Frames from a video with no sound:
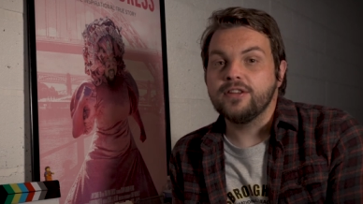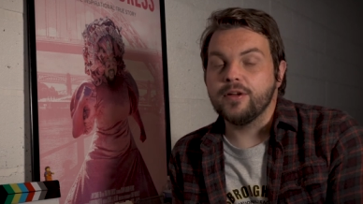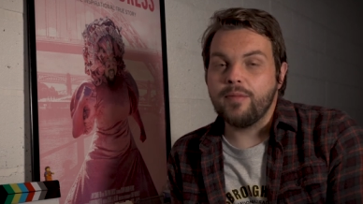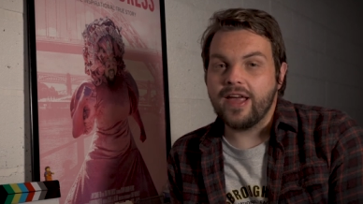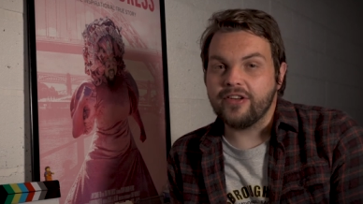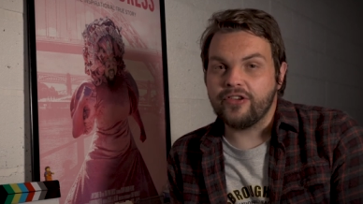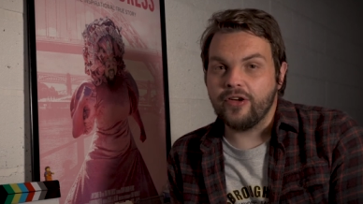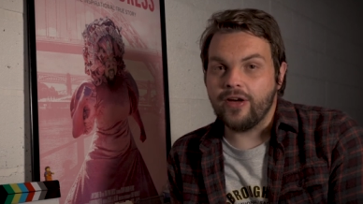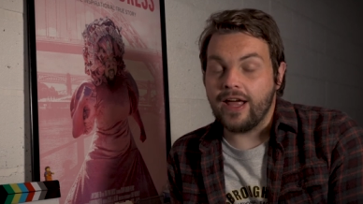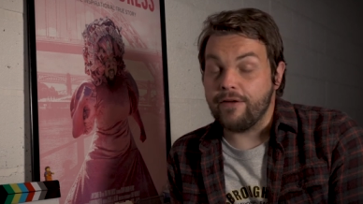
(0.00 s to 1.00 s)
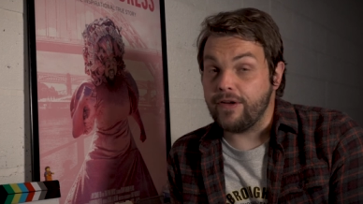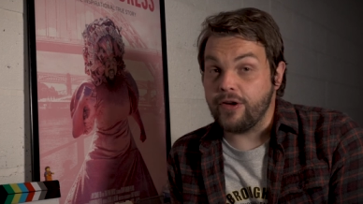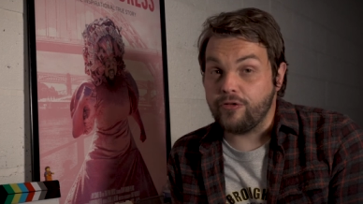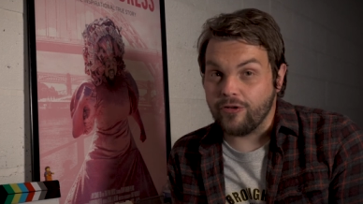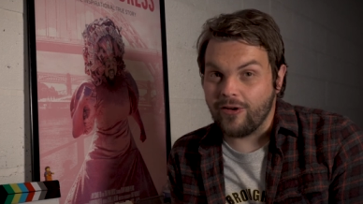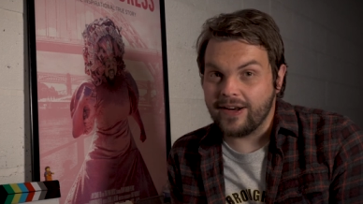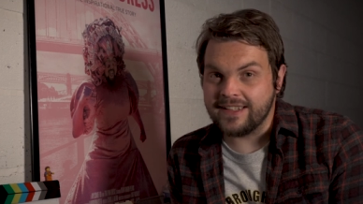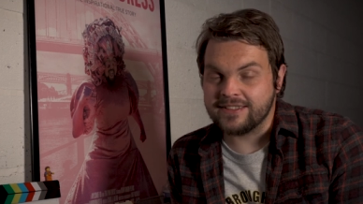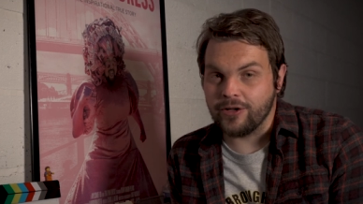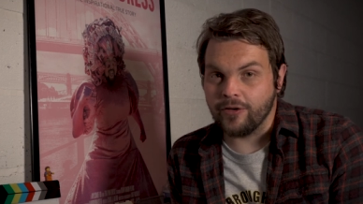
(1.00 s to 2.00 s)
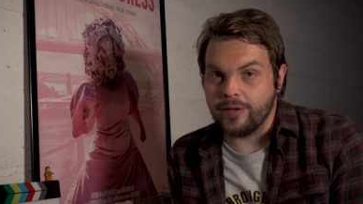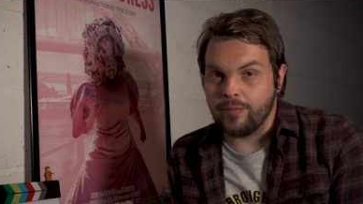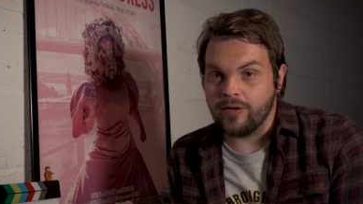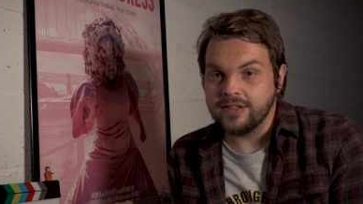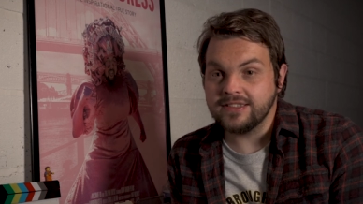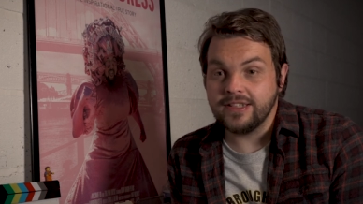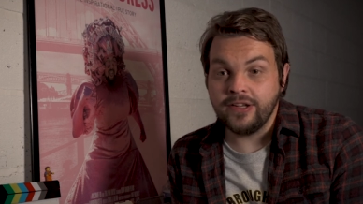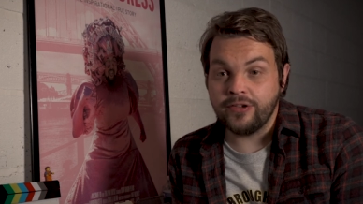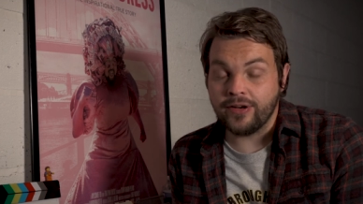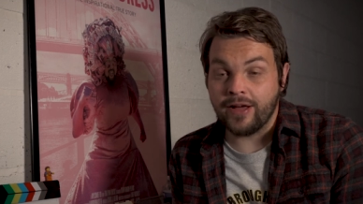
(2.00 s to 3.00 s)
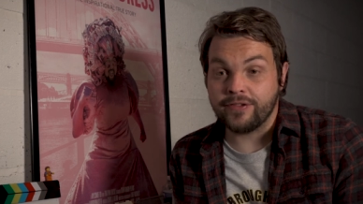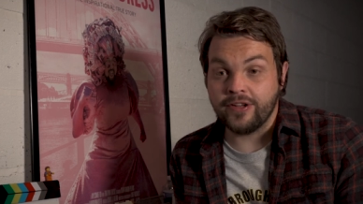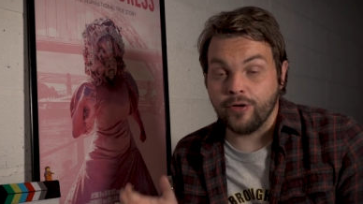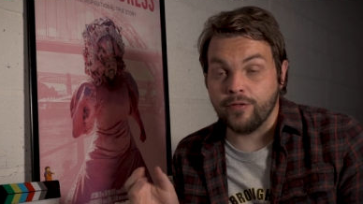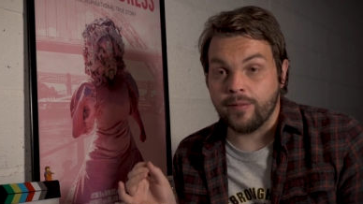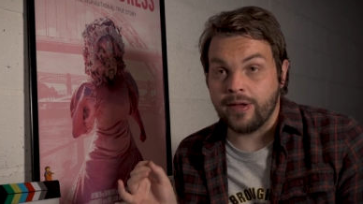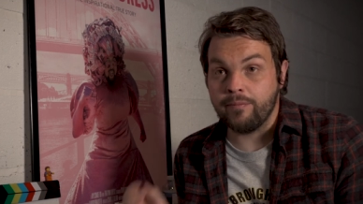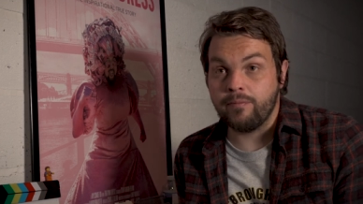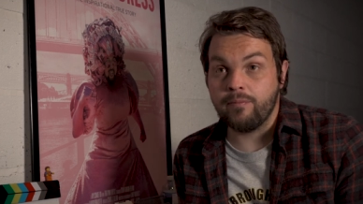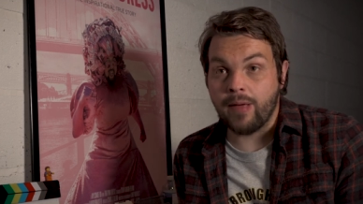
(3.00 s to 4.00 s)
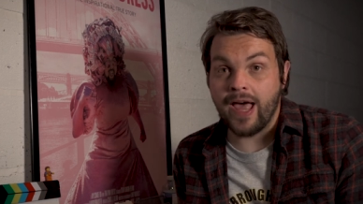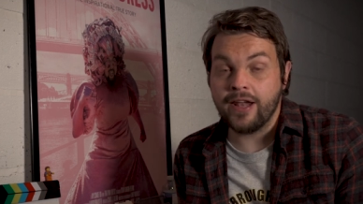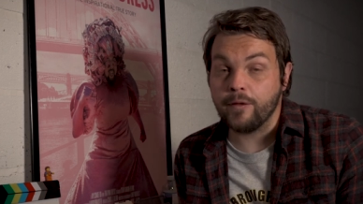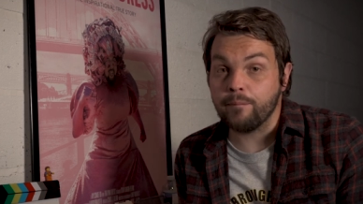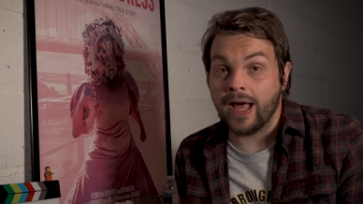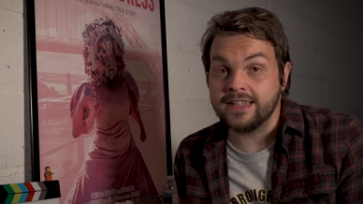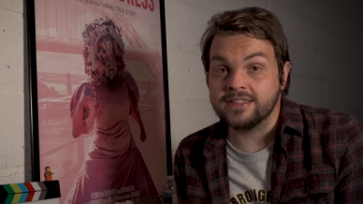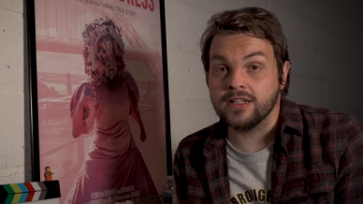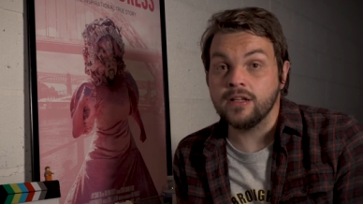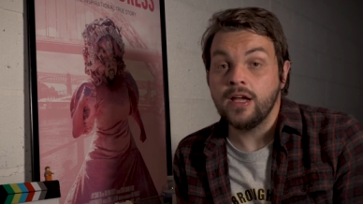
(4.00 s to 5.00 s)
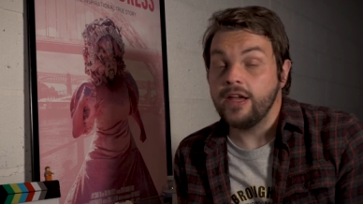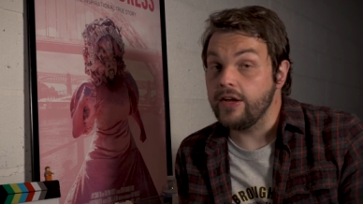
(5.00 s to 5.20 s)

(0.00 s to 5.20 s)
So make sure if you draw any storyboards, you don't have to draw them in pen or pencil.